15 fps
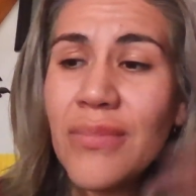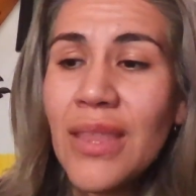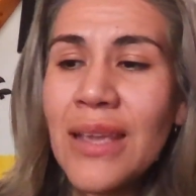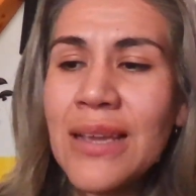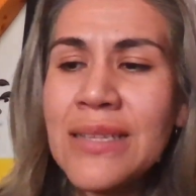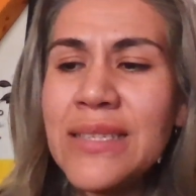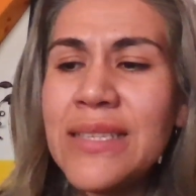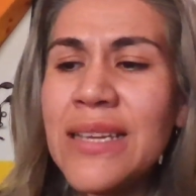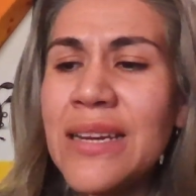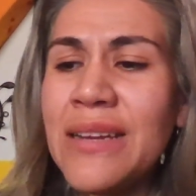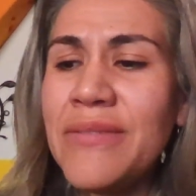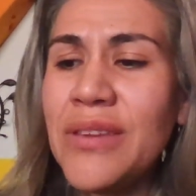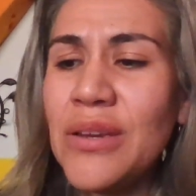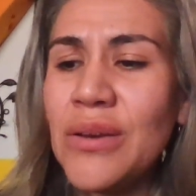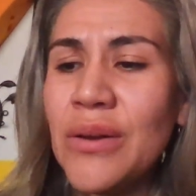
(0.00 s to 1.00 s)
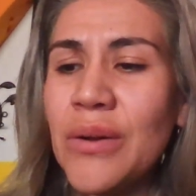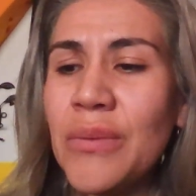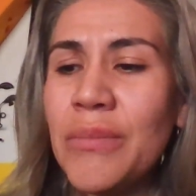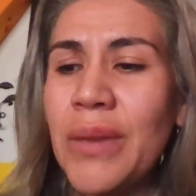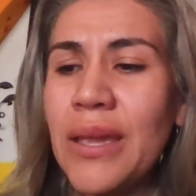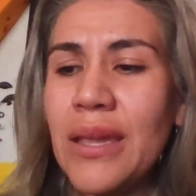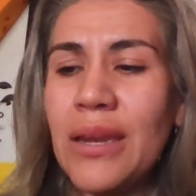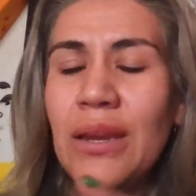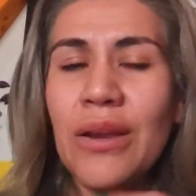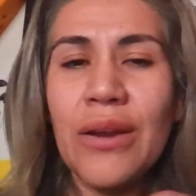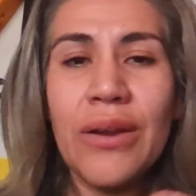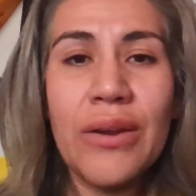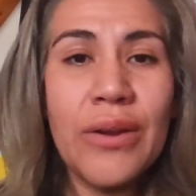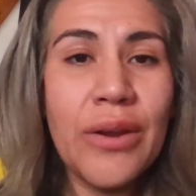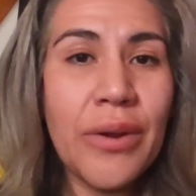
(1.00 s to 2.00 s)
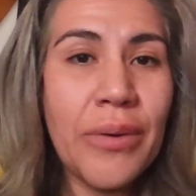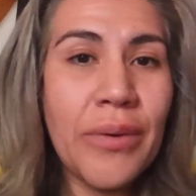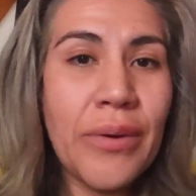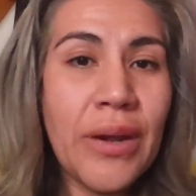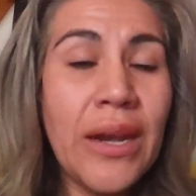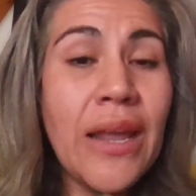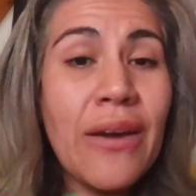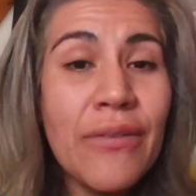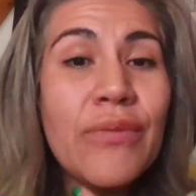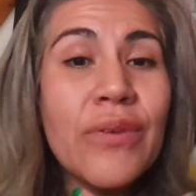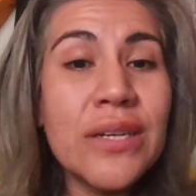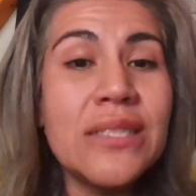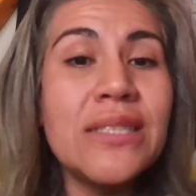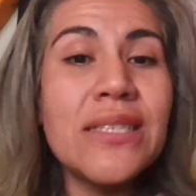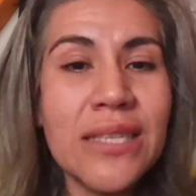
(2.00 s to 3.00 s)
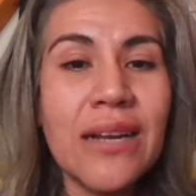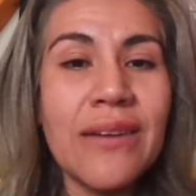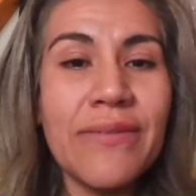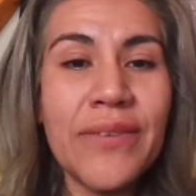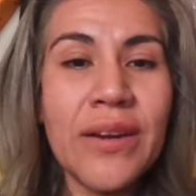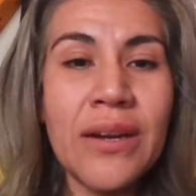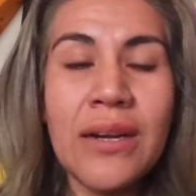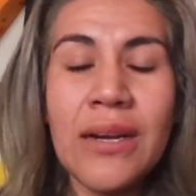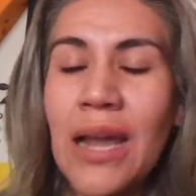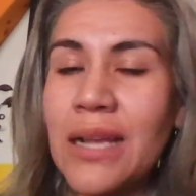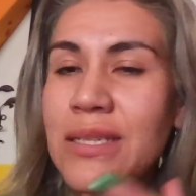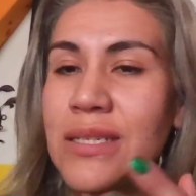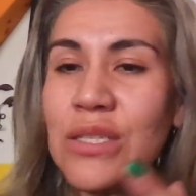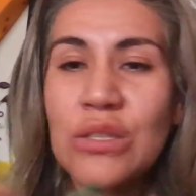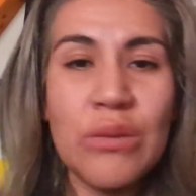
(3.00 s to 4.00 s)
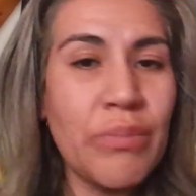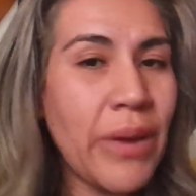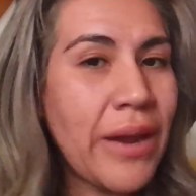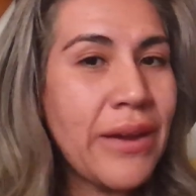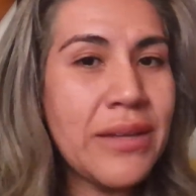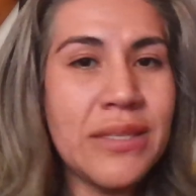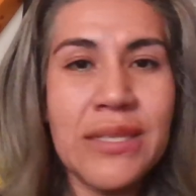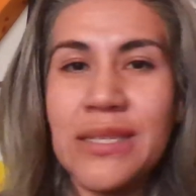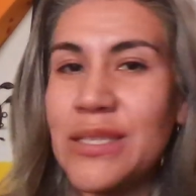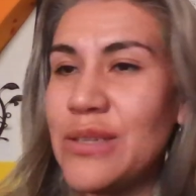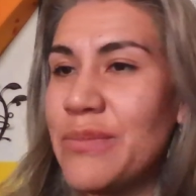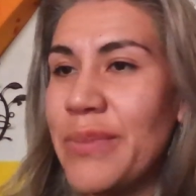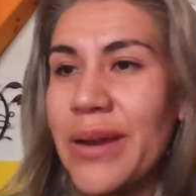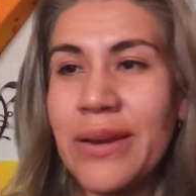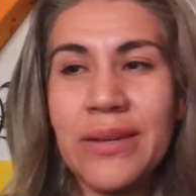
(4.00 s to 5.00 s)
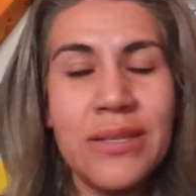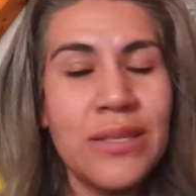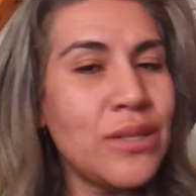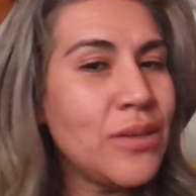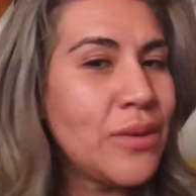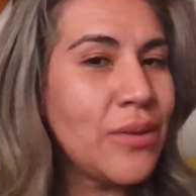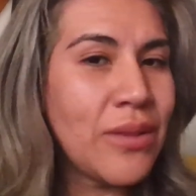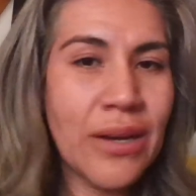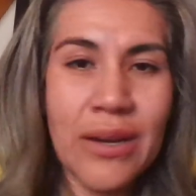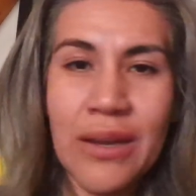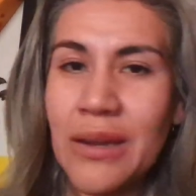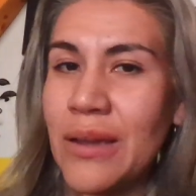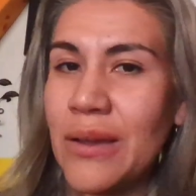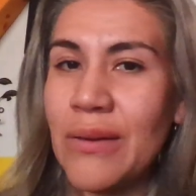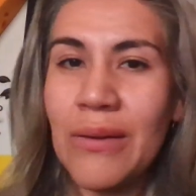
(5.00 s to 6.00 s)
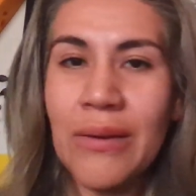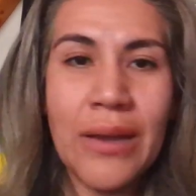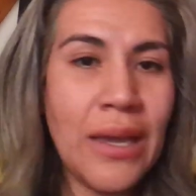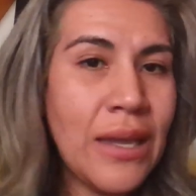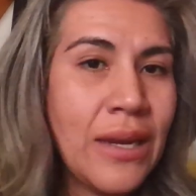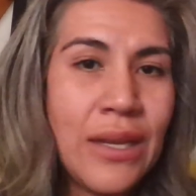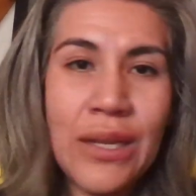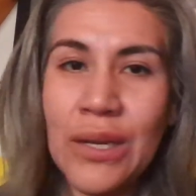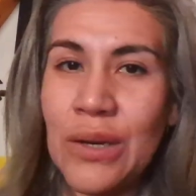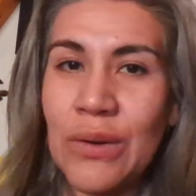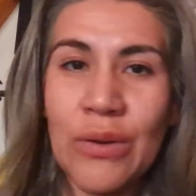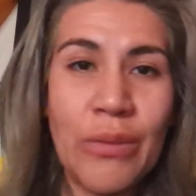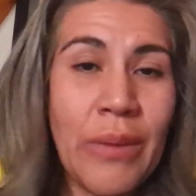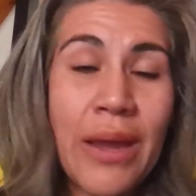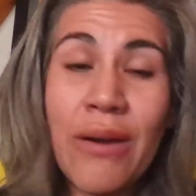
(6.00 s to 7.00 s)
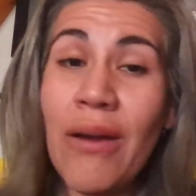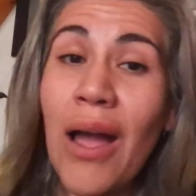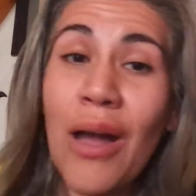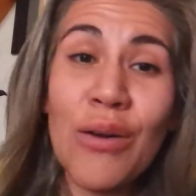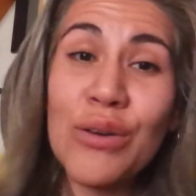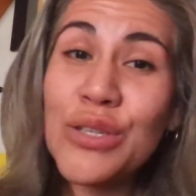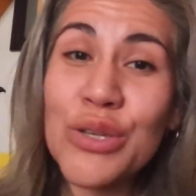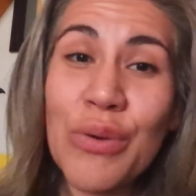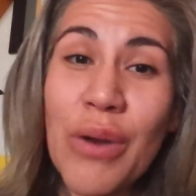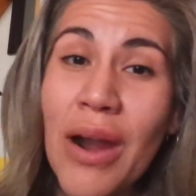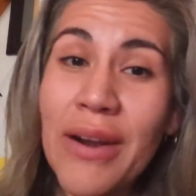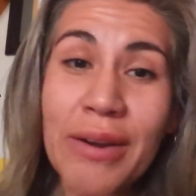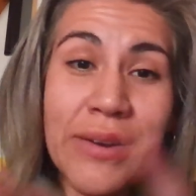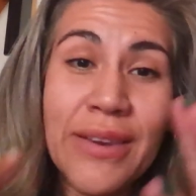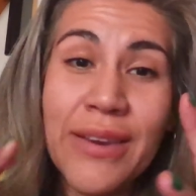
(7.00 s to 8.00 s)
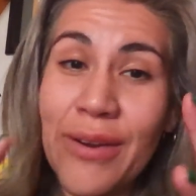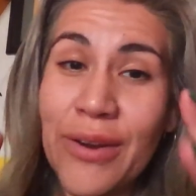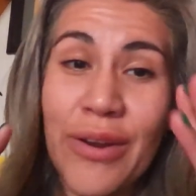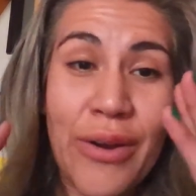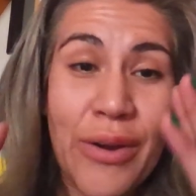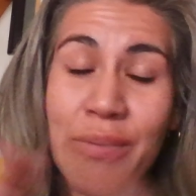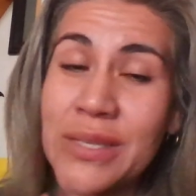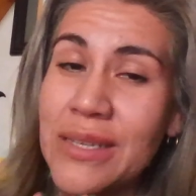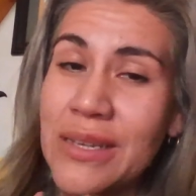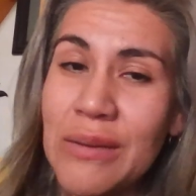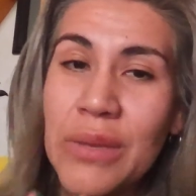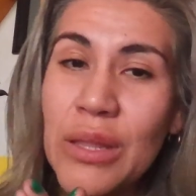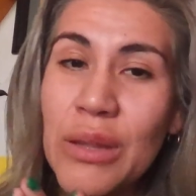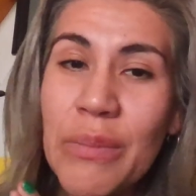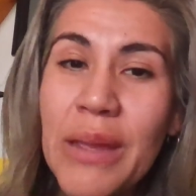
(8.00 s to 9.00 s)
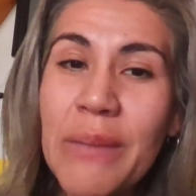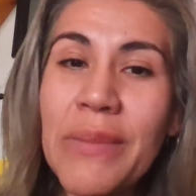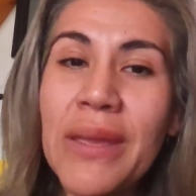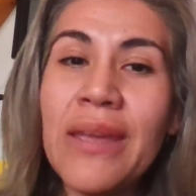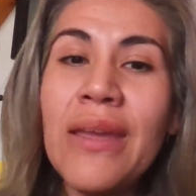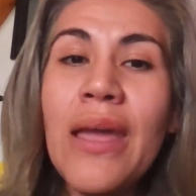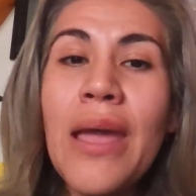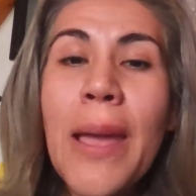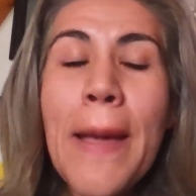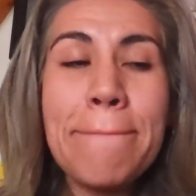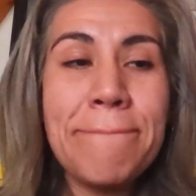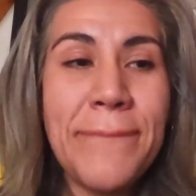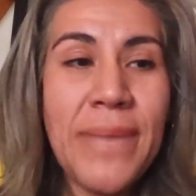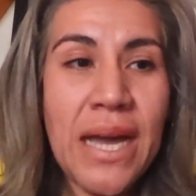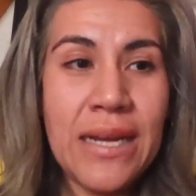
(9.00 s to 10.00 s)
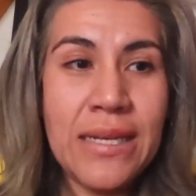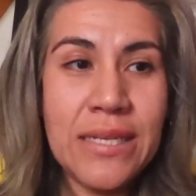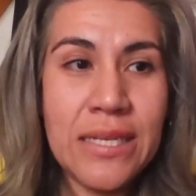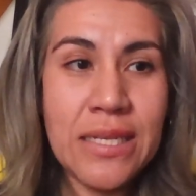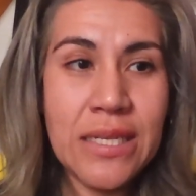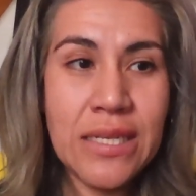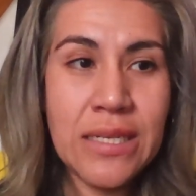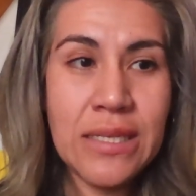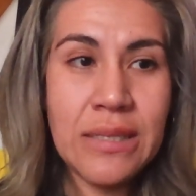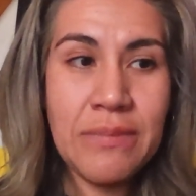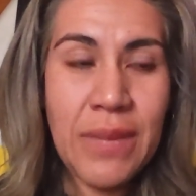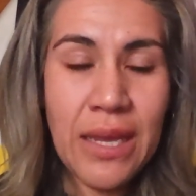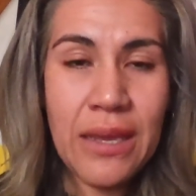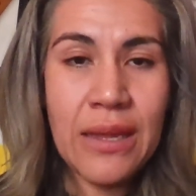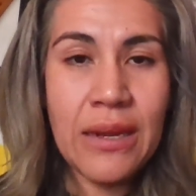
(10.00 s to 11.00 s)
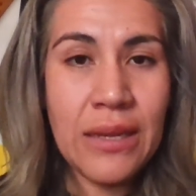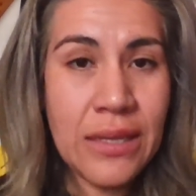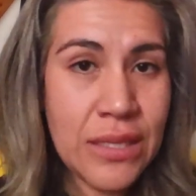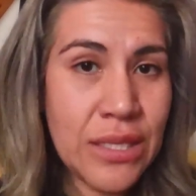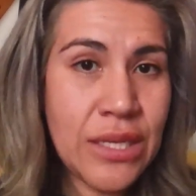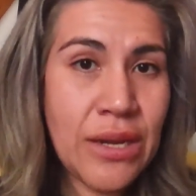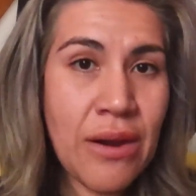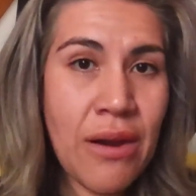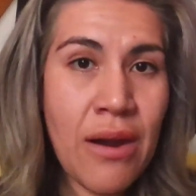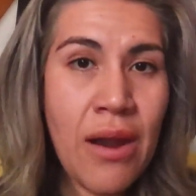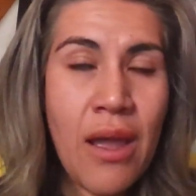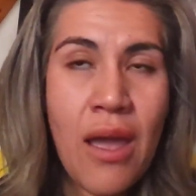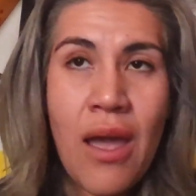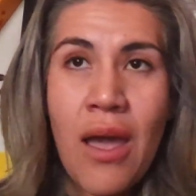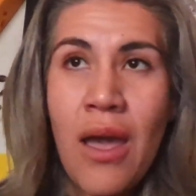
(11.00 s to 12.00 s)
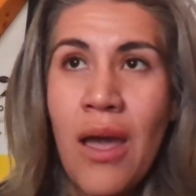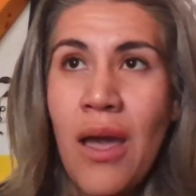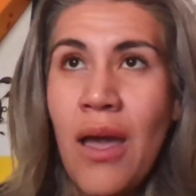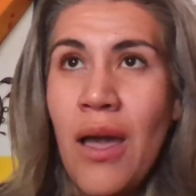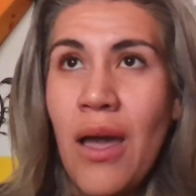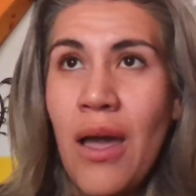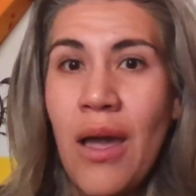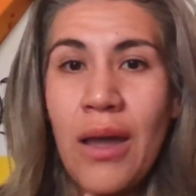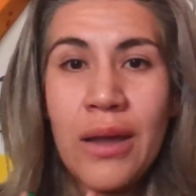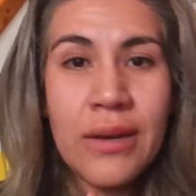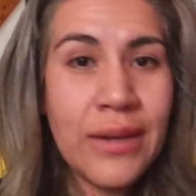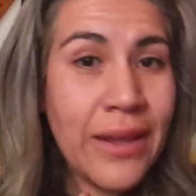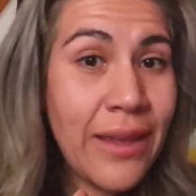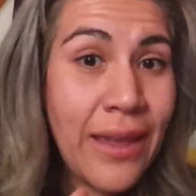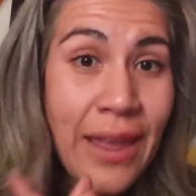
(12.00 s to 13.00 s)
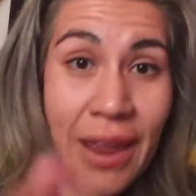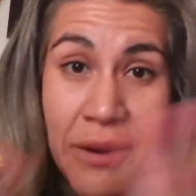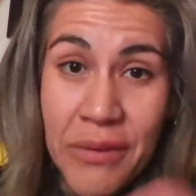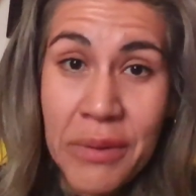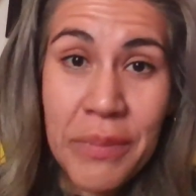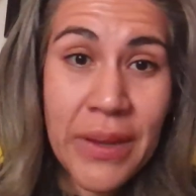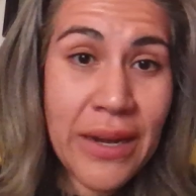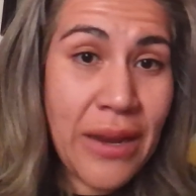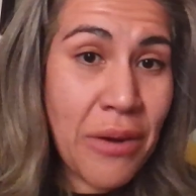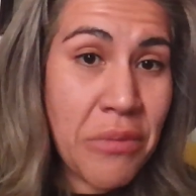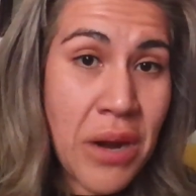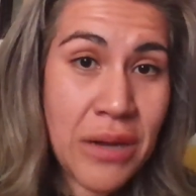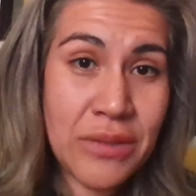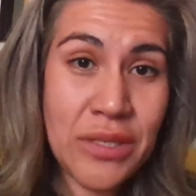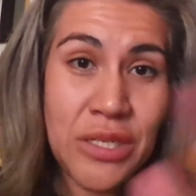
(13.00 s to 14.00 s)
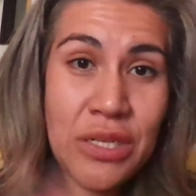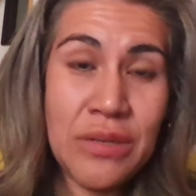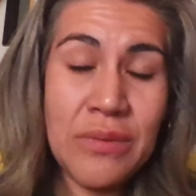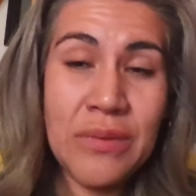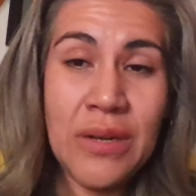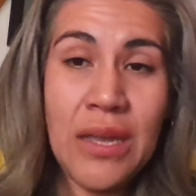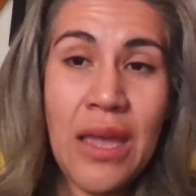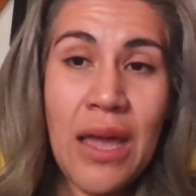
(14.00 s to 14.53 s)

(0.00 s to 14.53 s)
instead of making your loved ones suffer, not just your parents, because your parents, they're gonna go ahead and no matter how old you are, you're always gonna be their baby, but just make it easier on everybody around you.